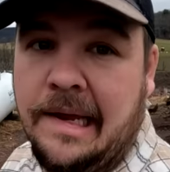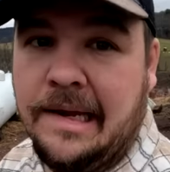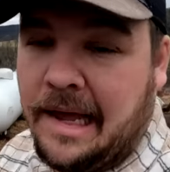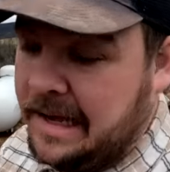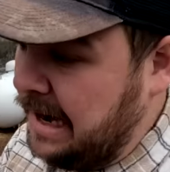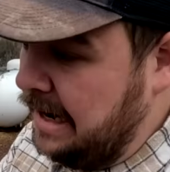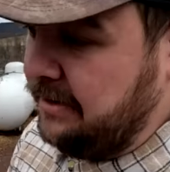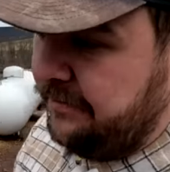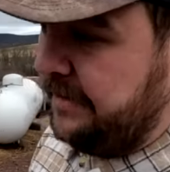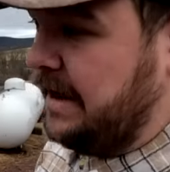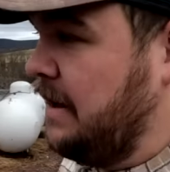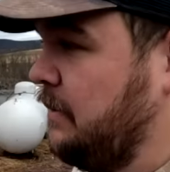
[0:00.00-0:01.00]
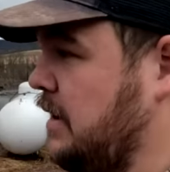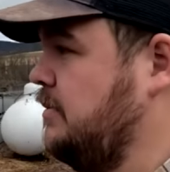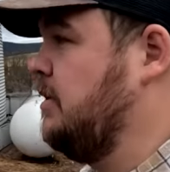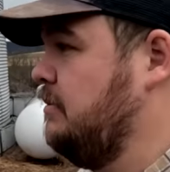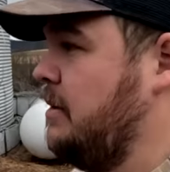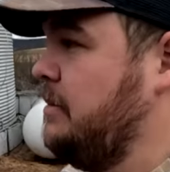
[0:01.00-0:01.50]
And I kind of forgot where I
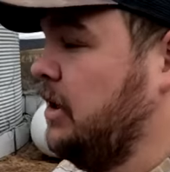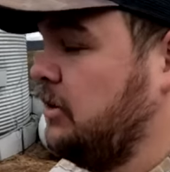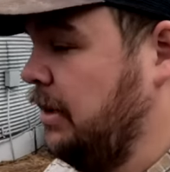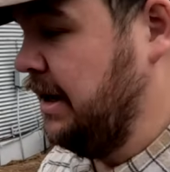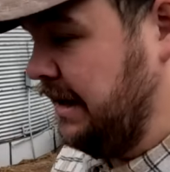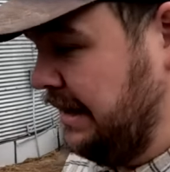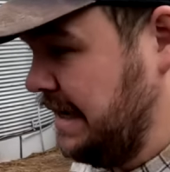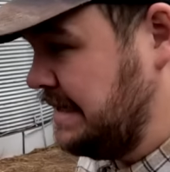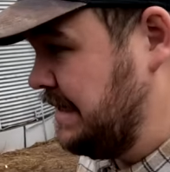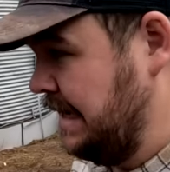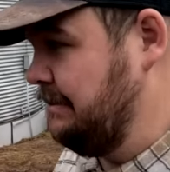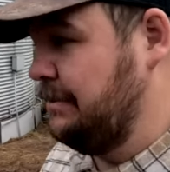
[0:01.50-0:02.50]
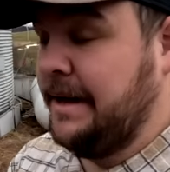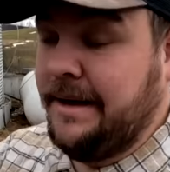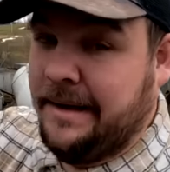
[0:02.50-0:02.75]
put my milk bucket last night, but